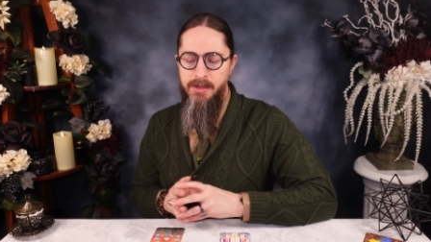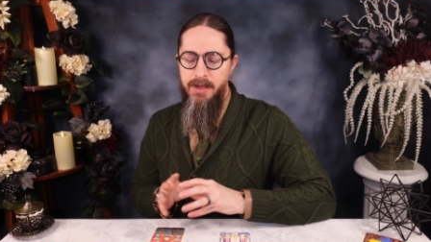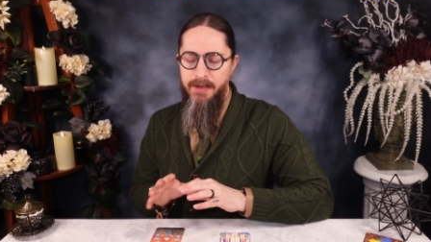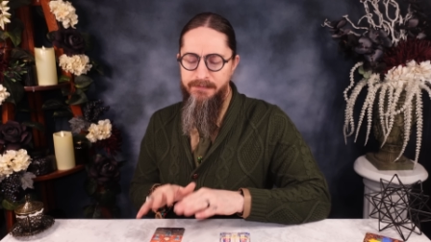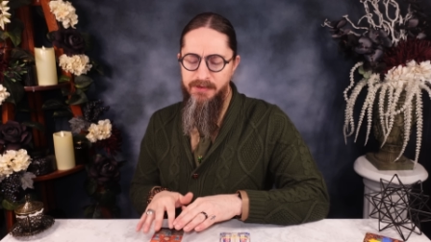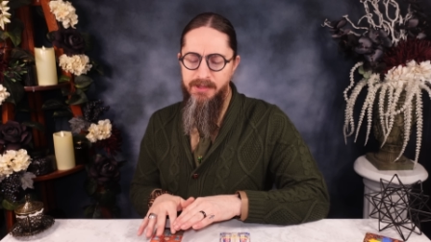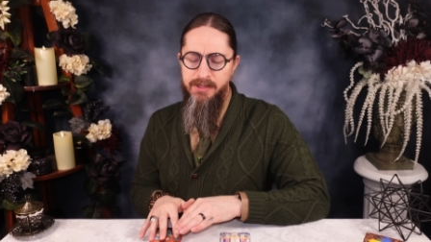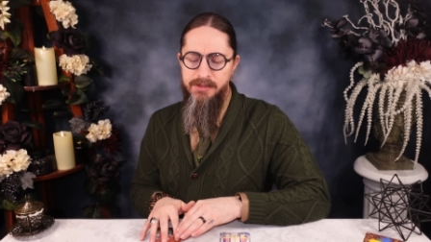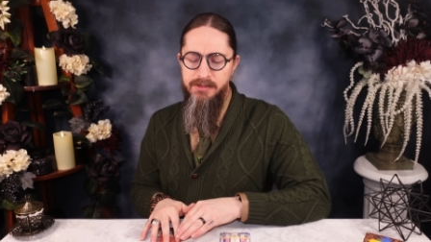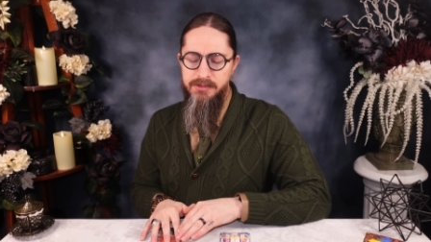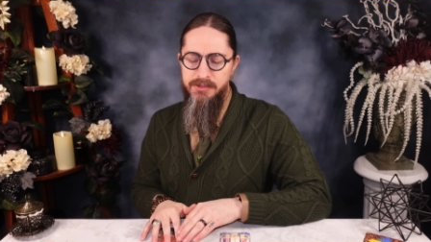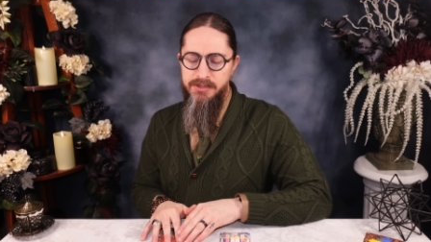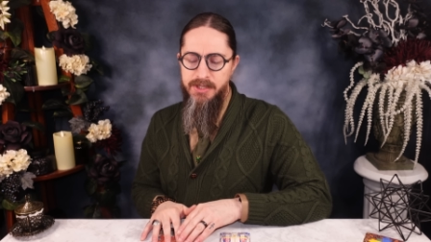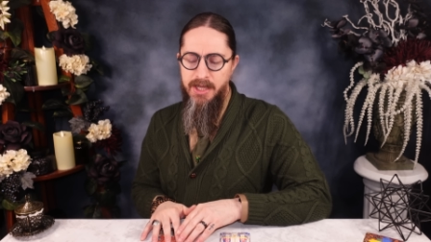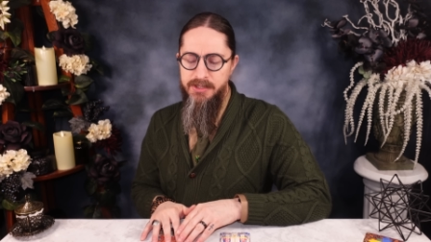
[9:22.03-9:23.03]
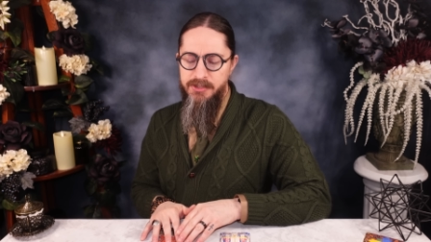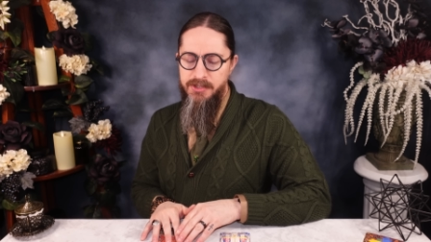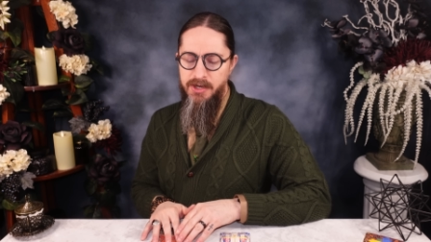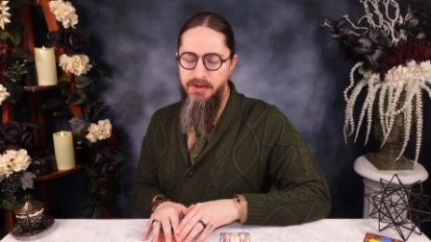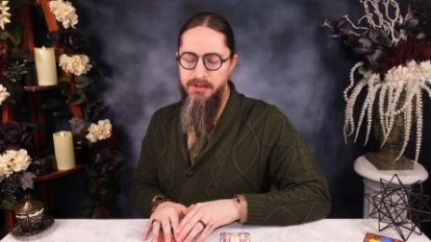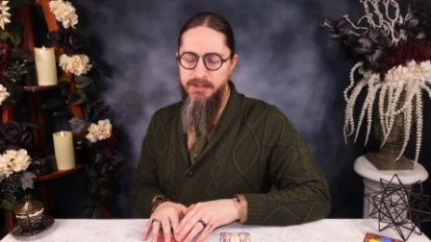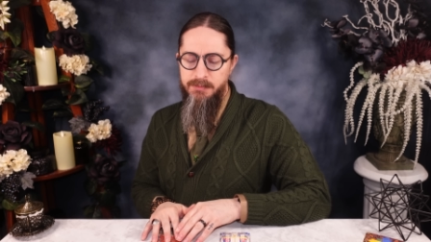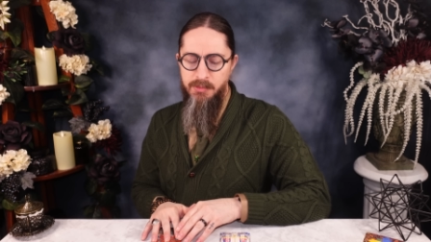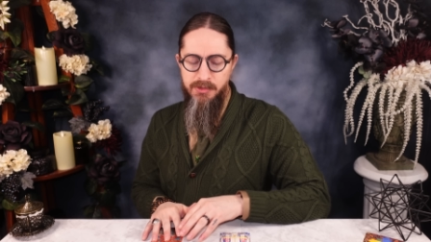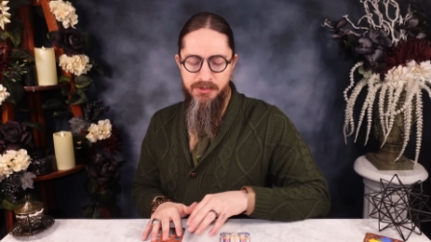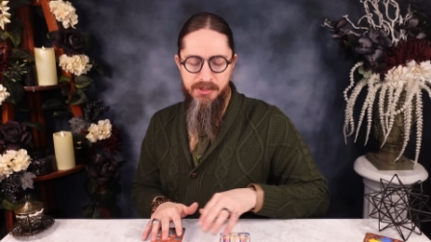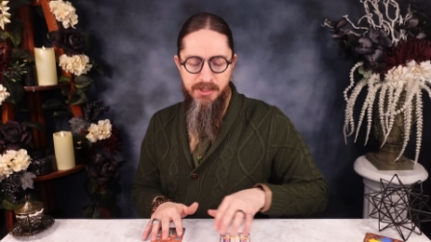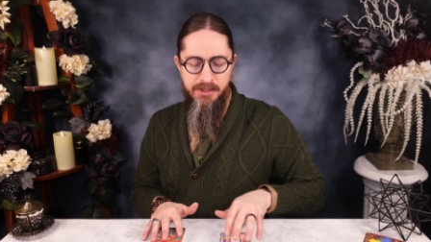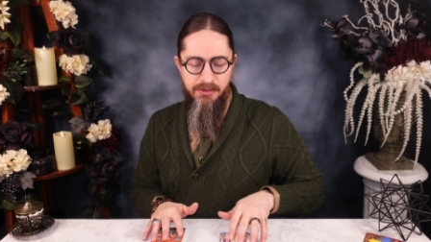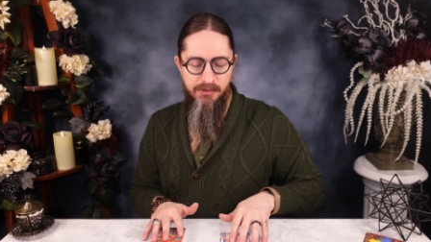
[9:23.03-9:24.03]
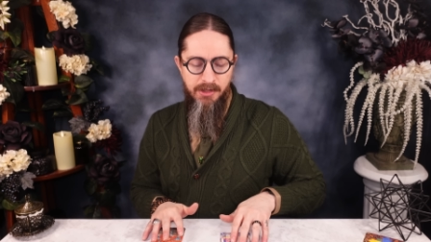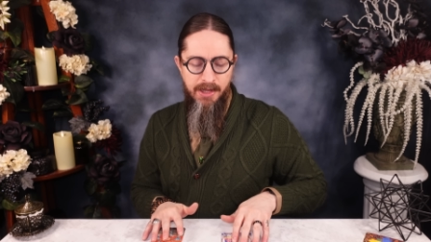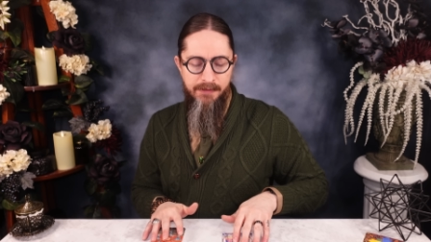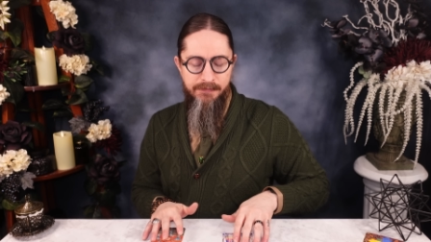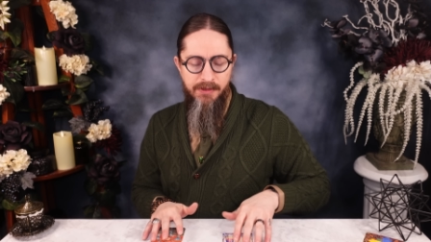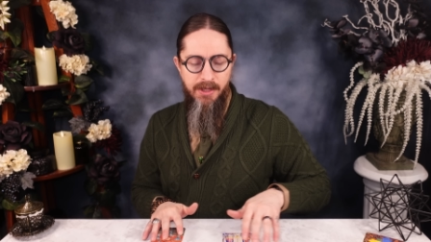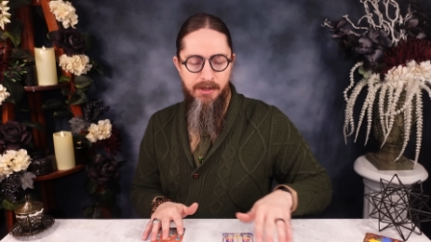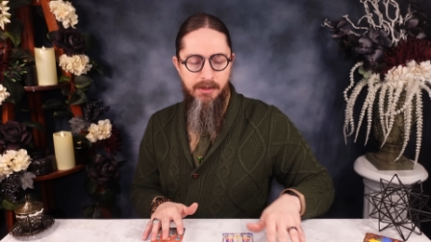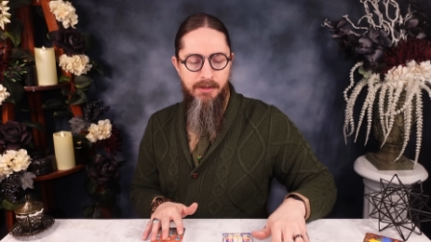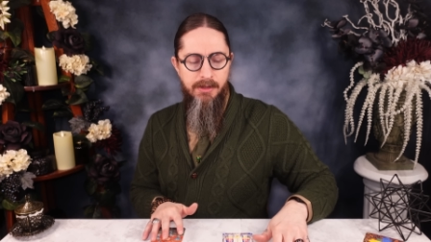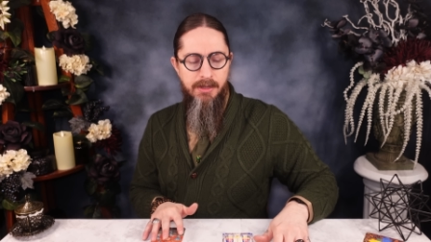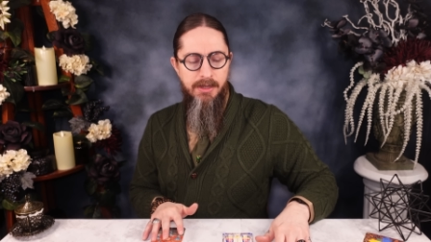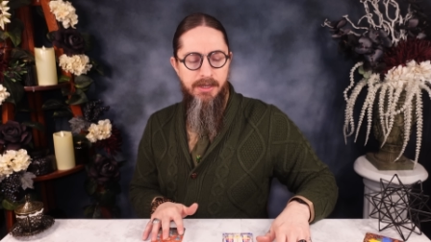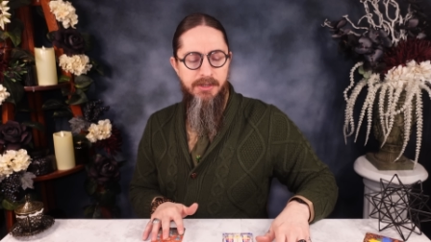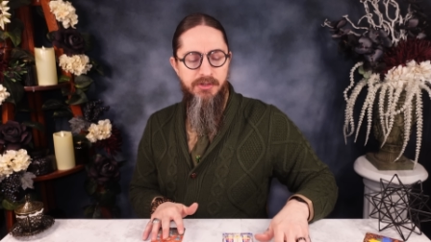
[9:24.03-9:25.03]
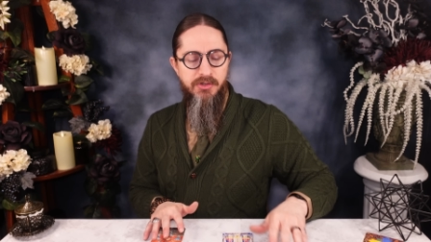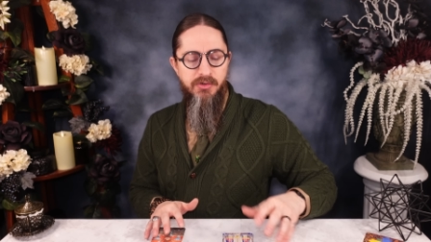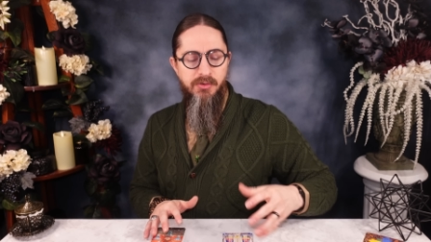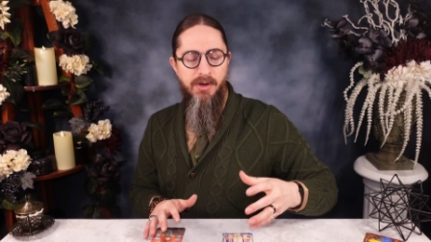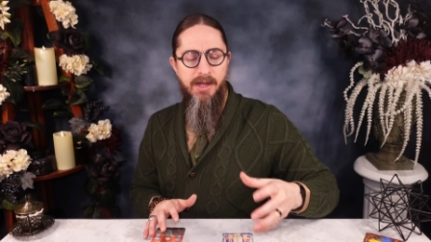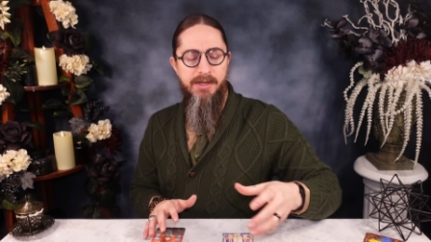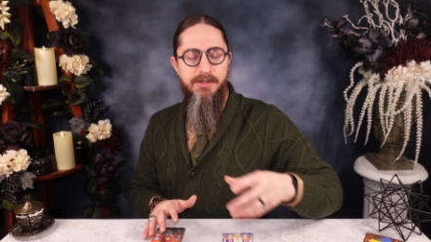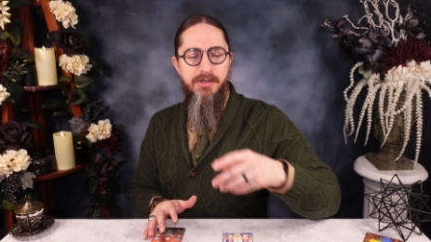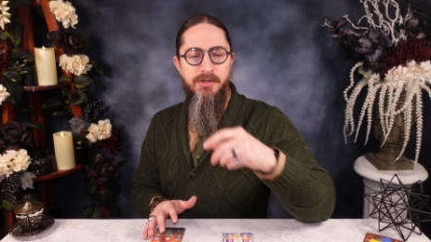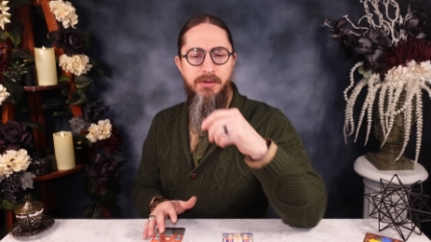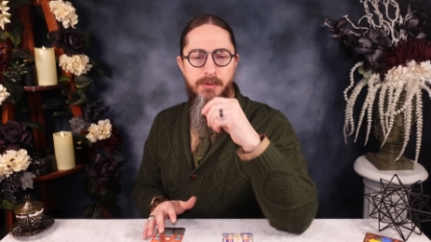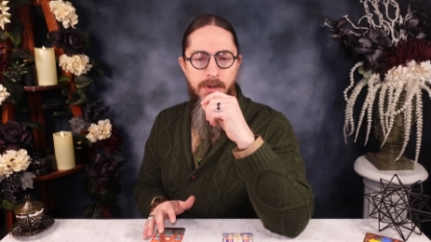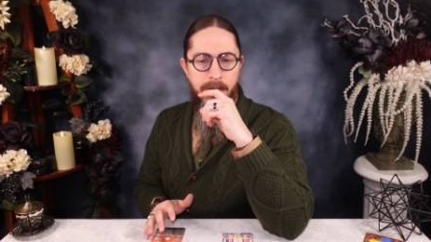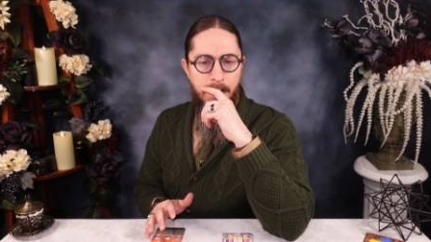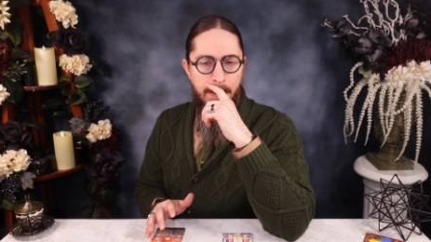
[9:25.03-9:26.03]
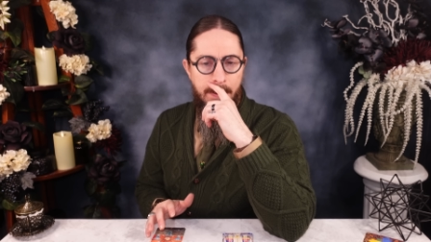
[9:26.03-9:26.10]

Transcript: I feel like there's a Sagittarius person in your life that is trying to